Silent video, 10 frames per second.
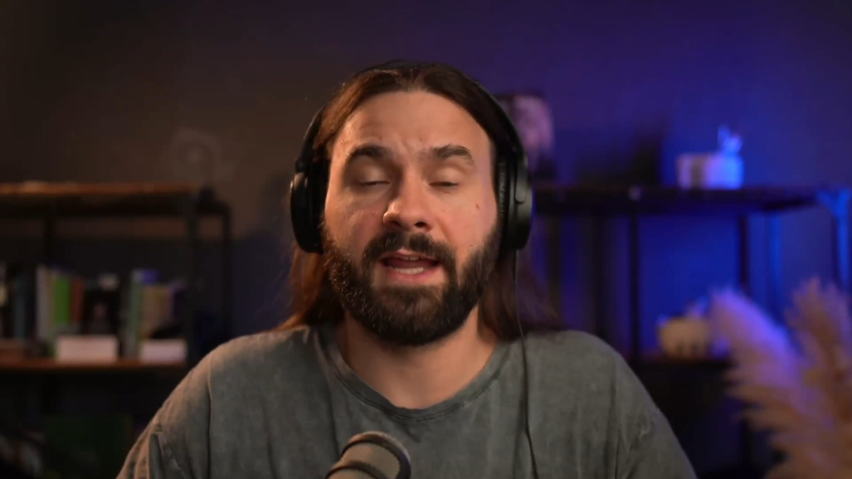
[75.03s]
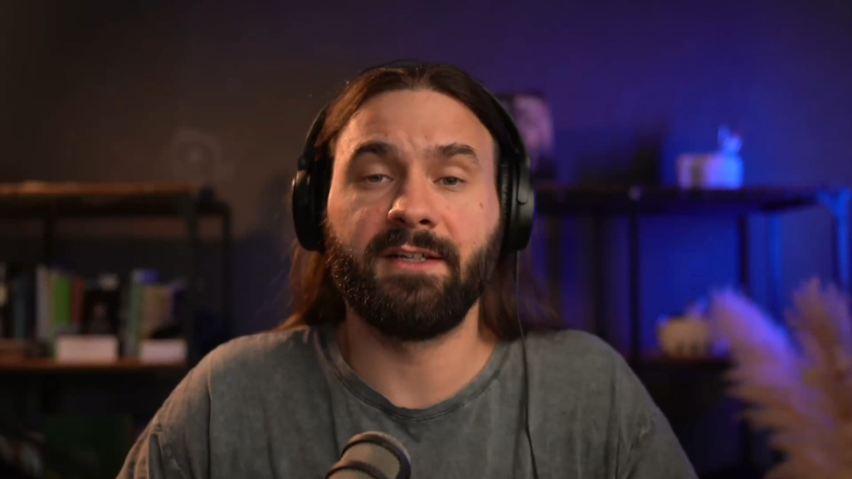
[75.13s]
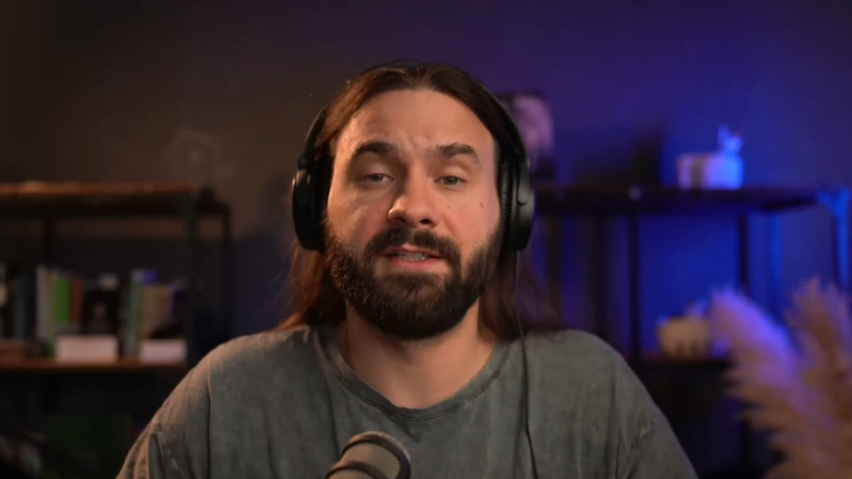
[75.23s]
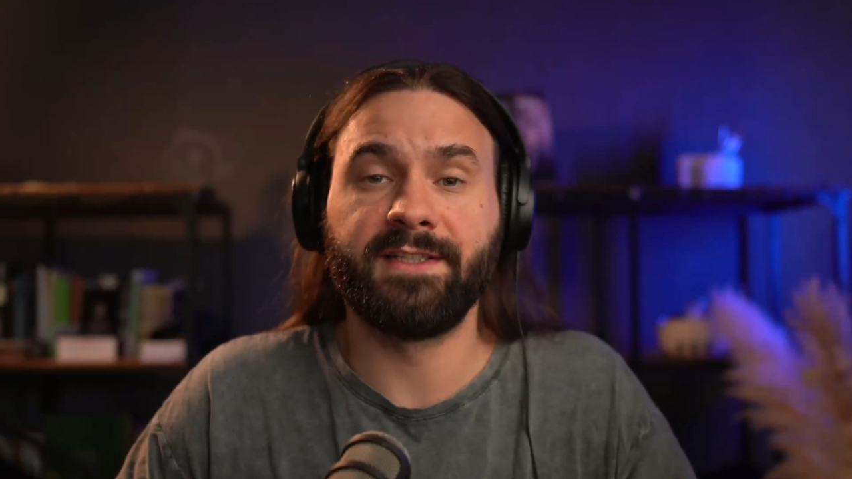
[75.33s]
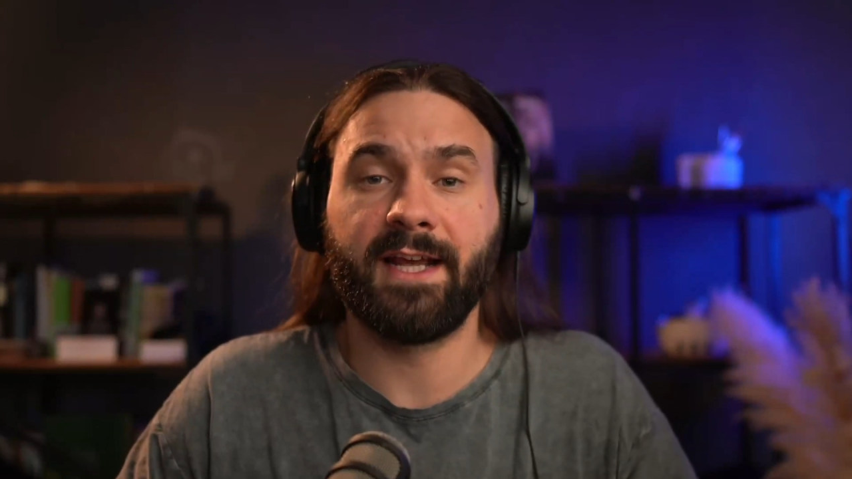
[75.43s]

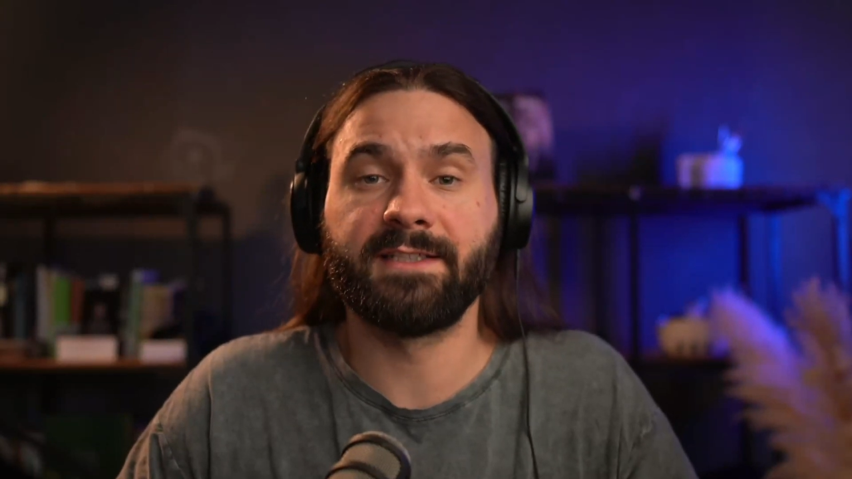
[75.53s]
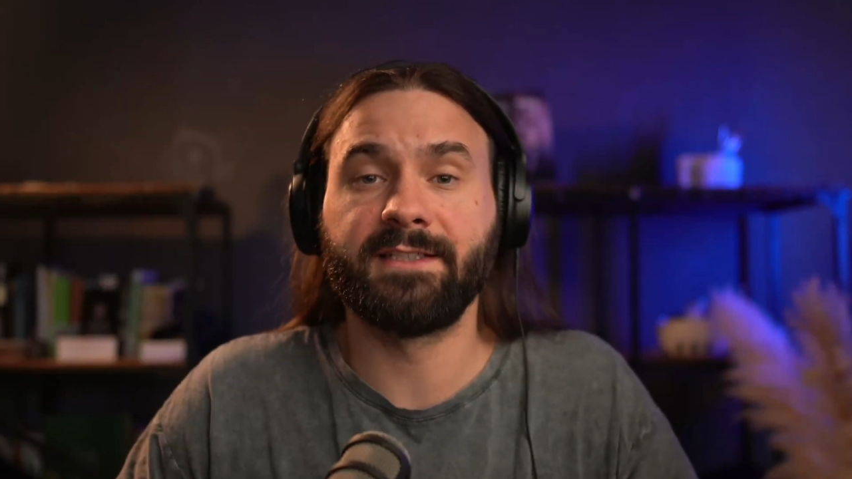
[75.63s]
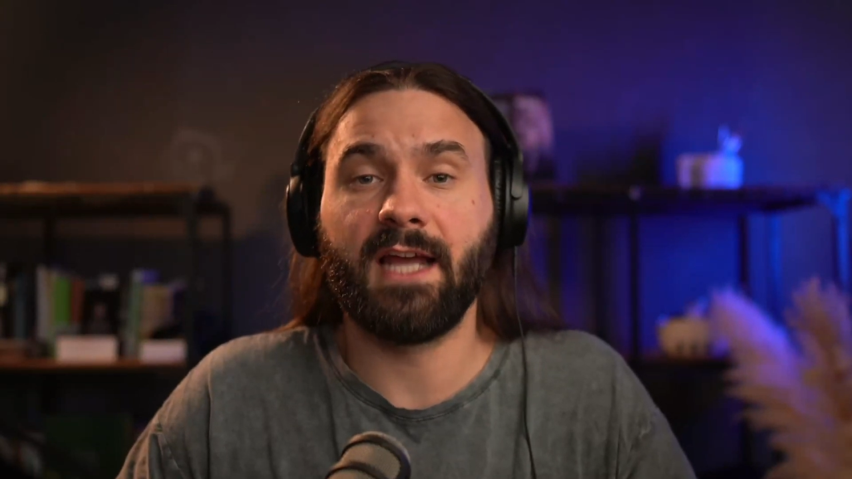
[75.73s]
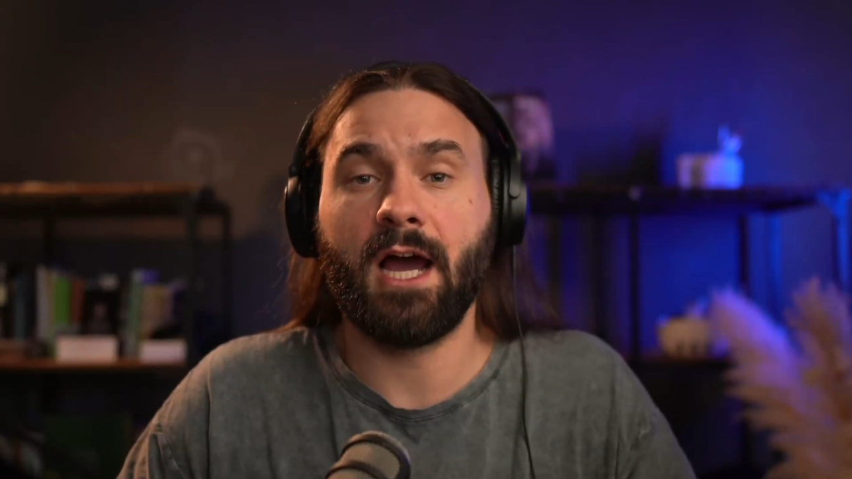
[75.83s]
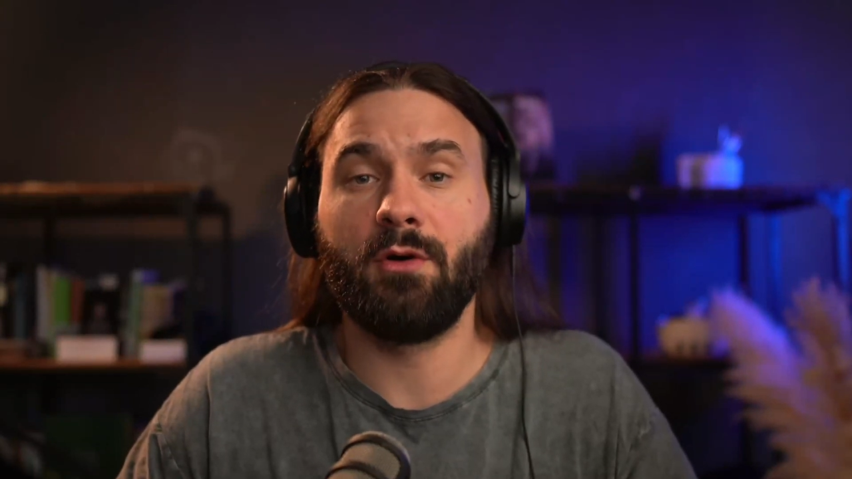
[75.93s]
handling
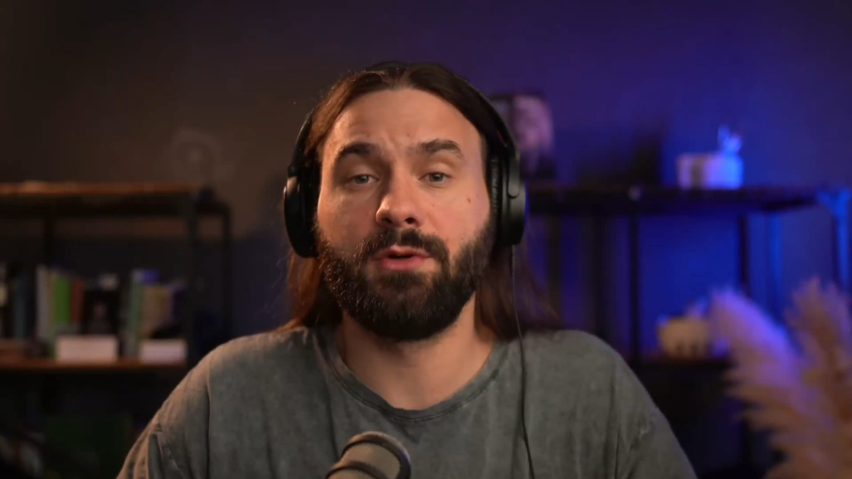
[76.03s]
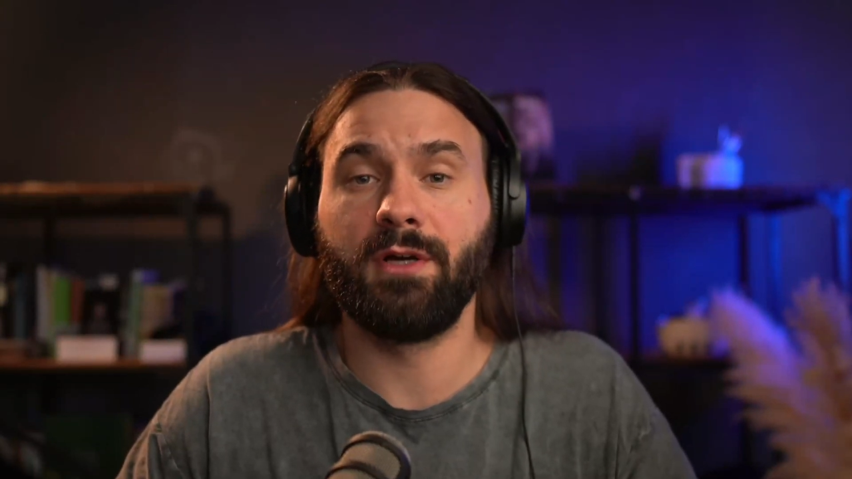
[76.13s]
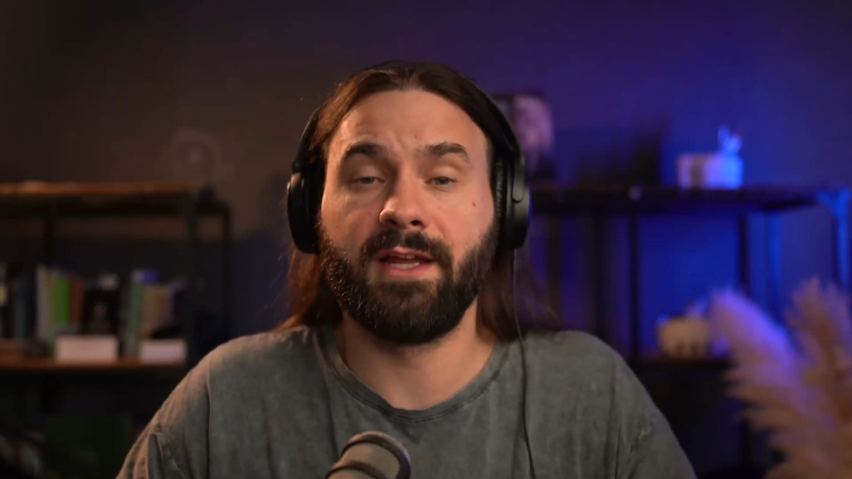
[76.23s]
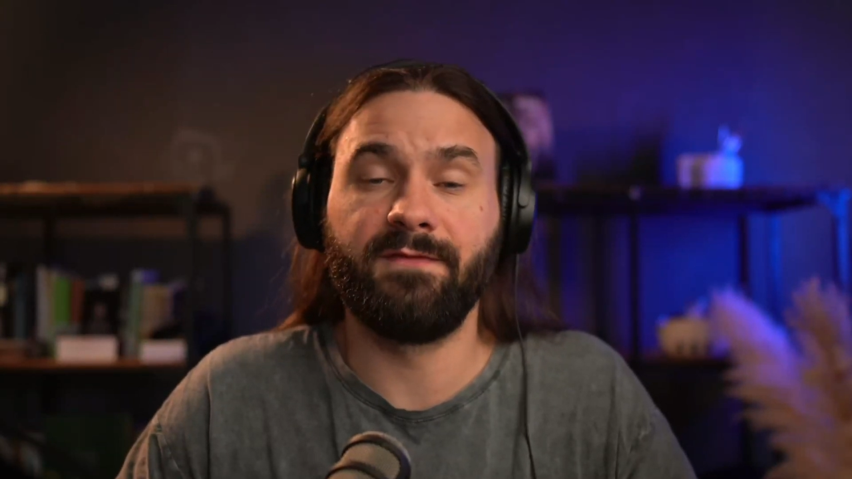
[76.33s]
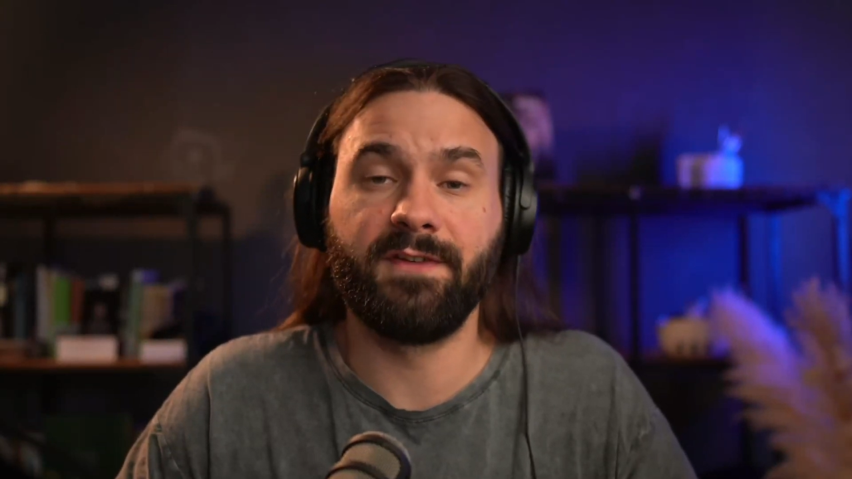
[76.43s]
text, audio,
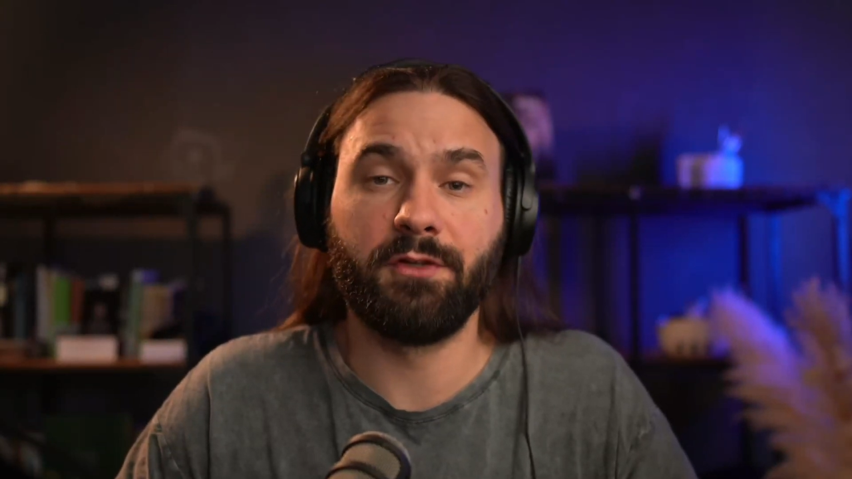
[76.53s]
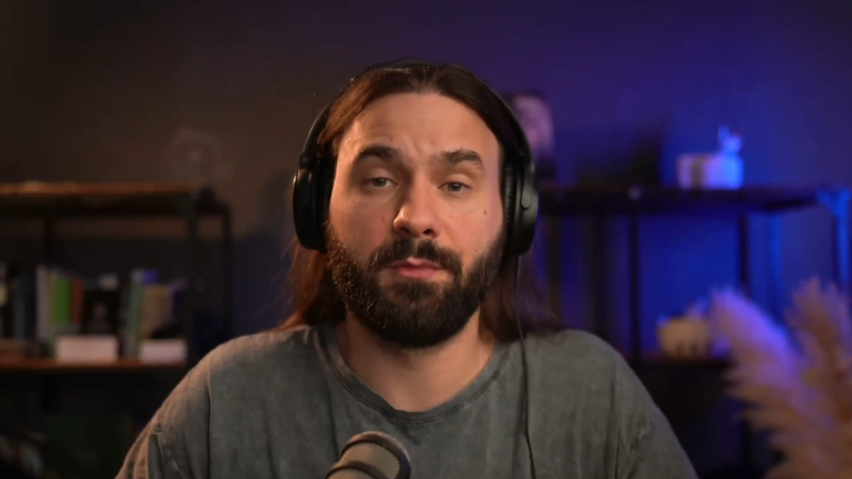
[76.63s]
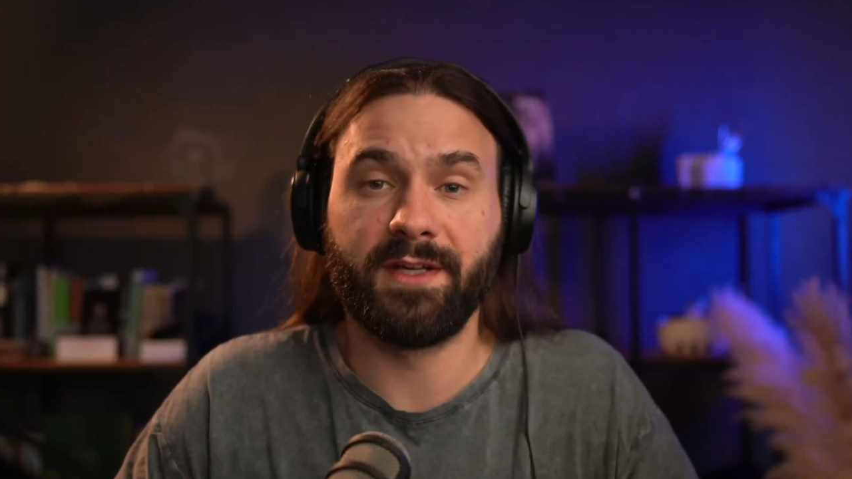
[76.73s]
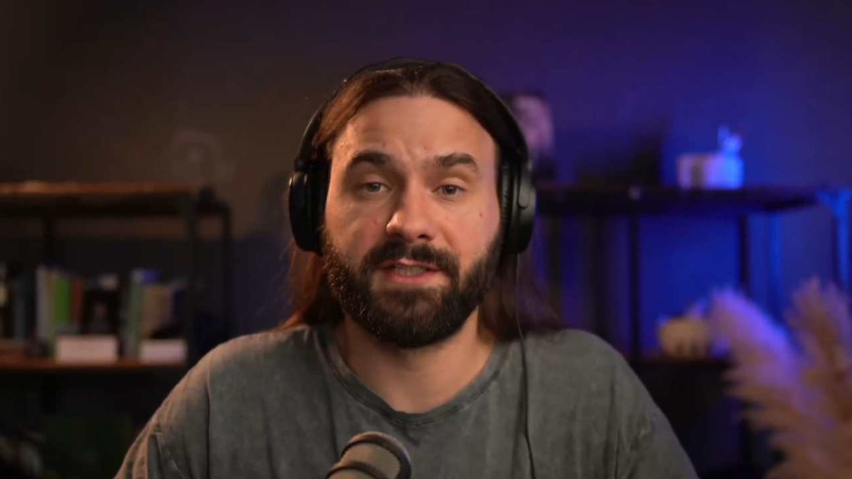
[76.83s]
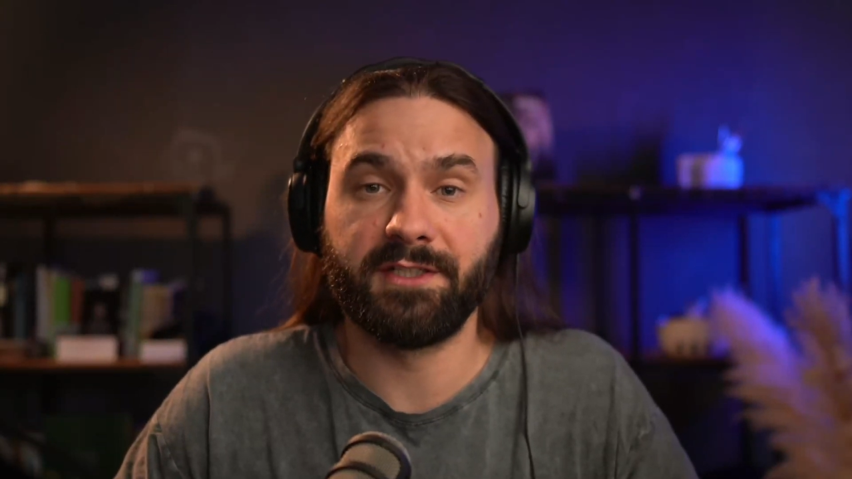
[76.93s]
and video
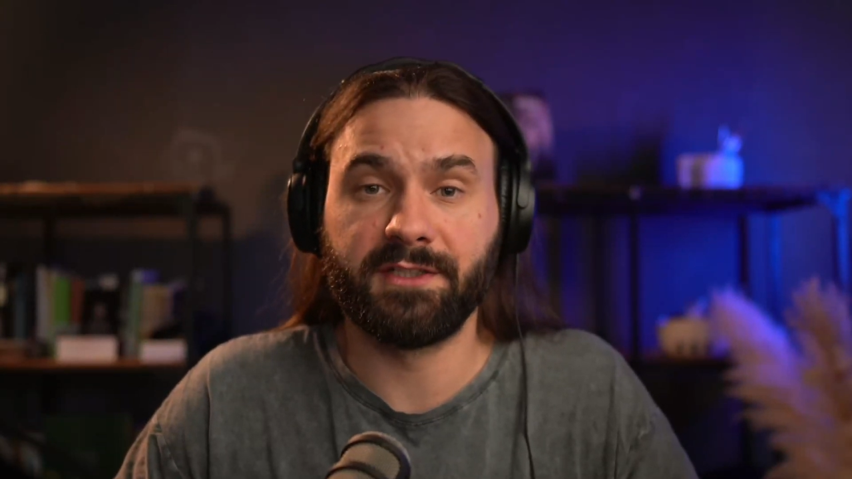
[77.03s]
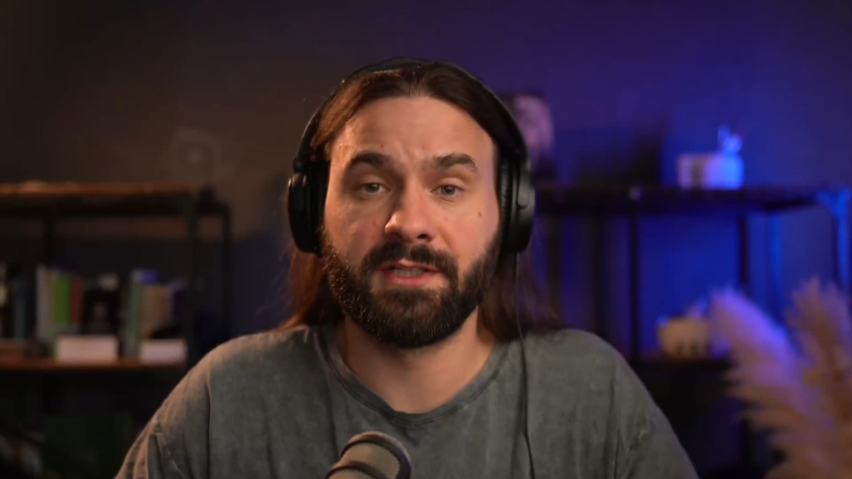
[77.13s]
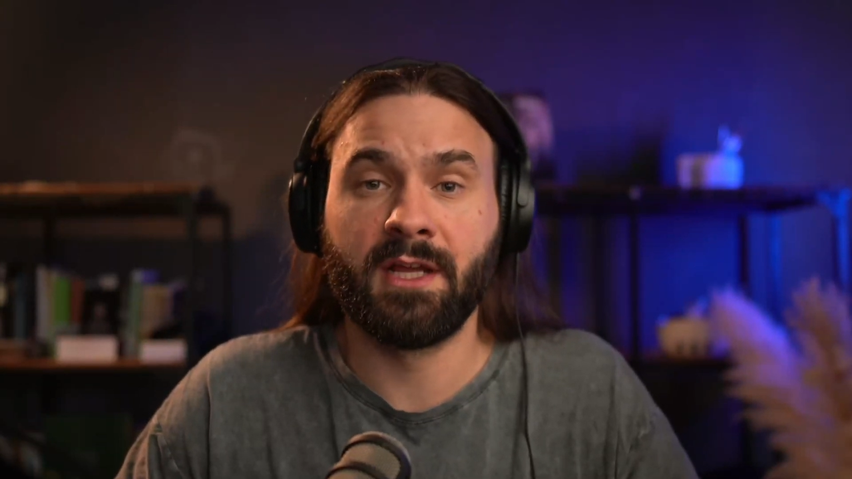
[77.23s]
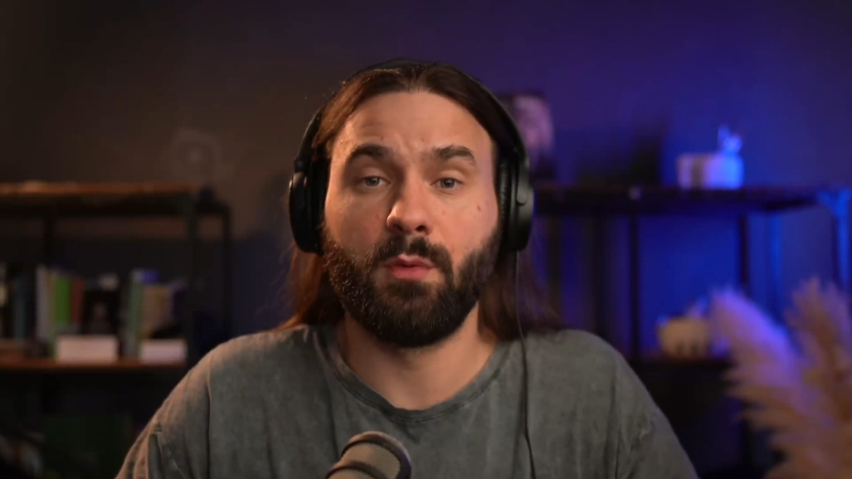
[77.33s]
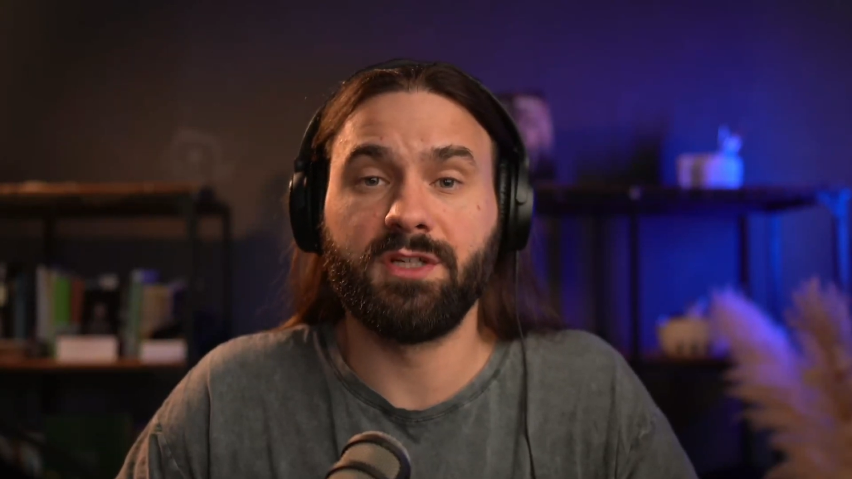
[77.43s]
messages,